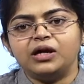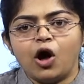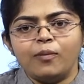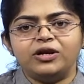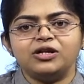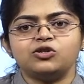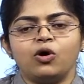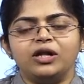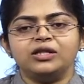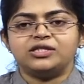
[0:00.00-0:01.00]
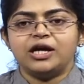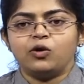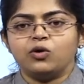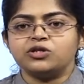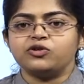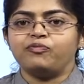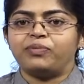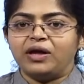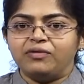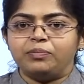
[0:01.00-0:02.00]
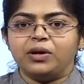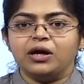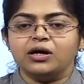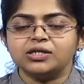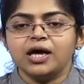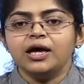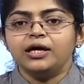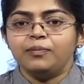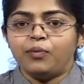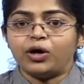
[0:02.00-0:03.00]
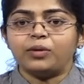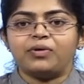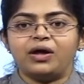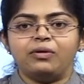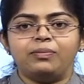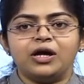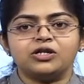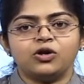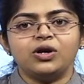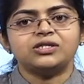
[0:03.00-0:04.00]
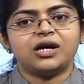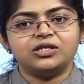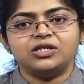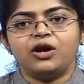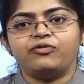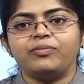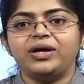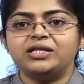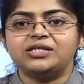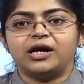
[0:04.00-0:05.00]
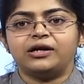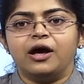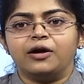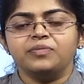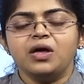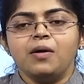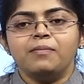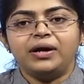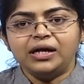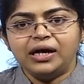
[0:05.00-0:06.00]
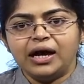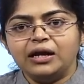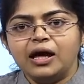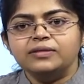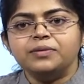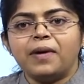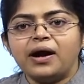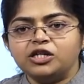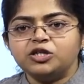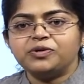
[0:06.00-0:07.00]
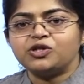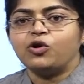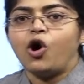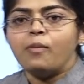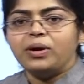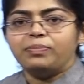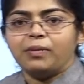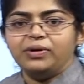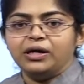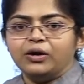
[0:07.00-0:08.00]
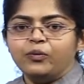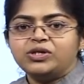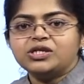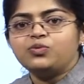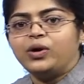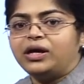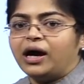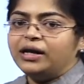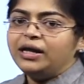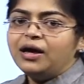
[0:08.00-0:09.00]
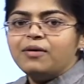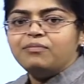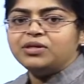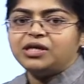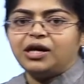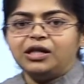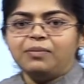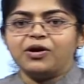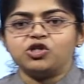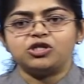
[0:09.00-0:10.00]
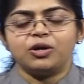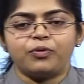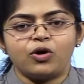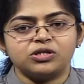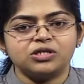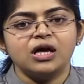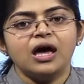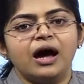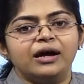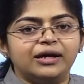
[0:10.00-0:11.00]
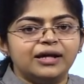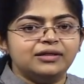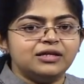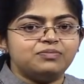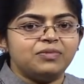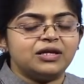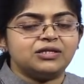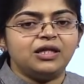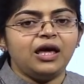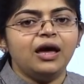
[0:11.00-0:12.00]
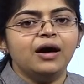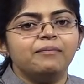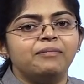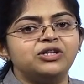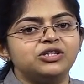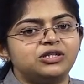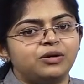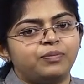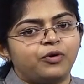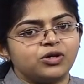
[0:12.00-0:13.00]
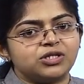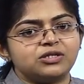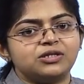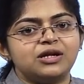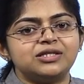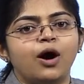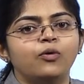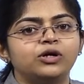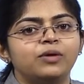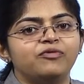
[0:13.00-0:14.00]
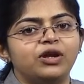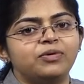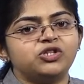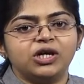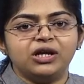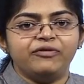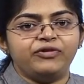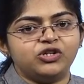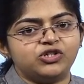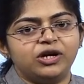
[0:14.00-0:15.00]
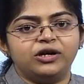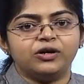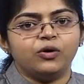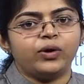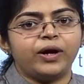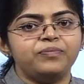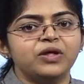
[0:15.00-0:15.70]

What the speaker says: government is calling the stakeholders of private players, important private players and all is considered from each sector. But again, the participation of common public, which is very highly missing in the budgetary process. And again, this makes the budgetary process, that is the outcome, very much inefficient. Okay.